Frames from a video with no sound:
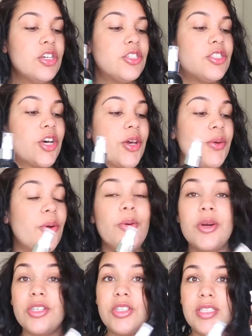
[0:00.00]
So,
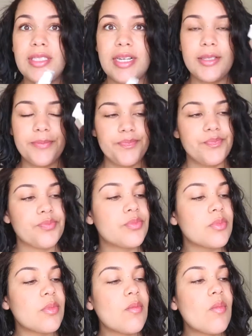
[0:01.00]
oh, I should have said,
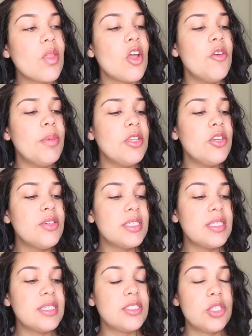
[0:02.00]
I've been
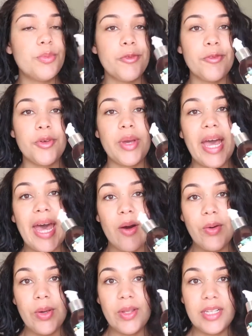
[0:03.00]
using the Superfruit
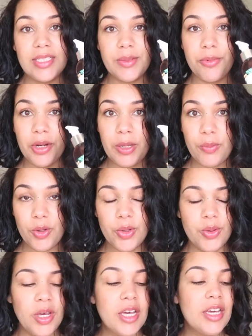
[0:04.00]
hair oil as a
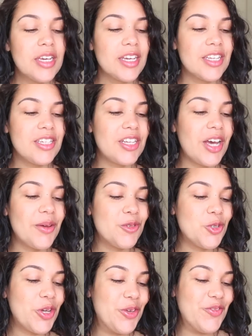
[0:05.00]
pre-poo um,
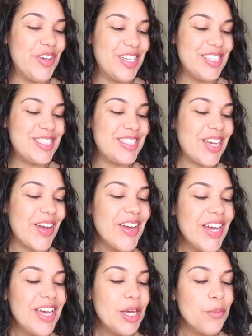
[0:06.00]
treatment. So,
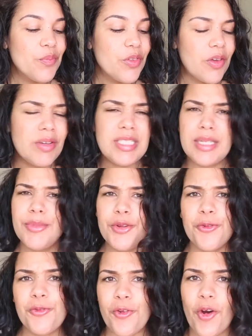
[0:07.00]
do you ever see me on
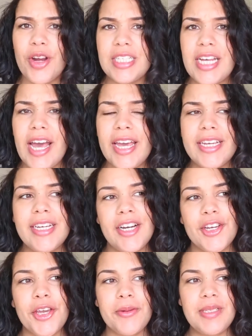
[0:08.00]
a Friday,
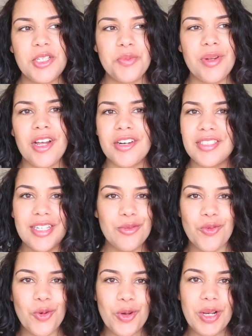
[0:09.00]
I go teach Pilates
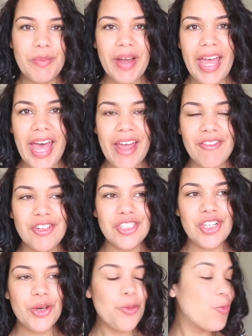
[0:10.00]
with oil in my hair and
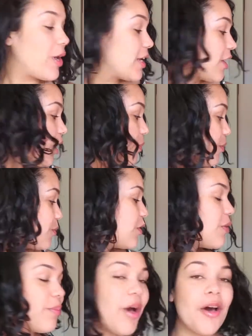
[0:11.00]
just like whack it up in one
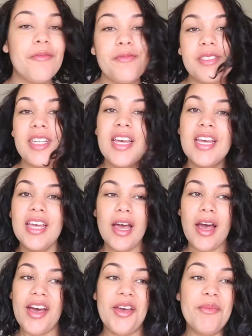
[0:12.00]
of the buffs.
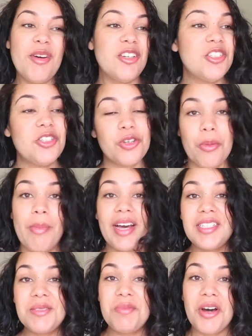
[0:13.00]
Um, I just look a
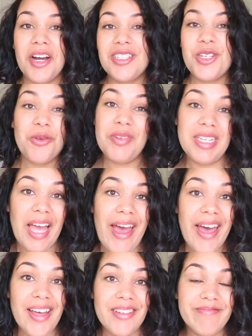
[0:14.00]
mess, but I don't really
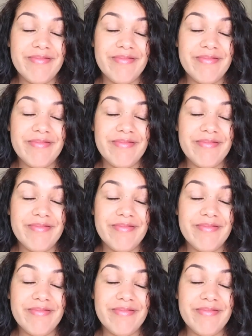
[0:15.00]
care.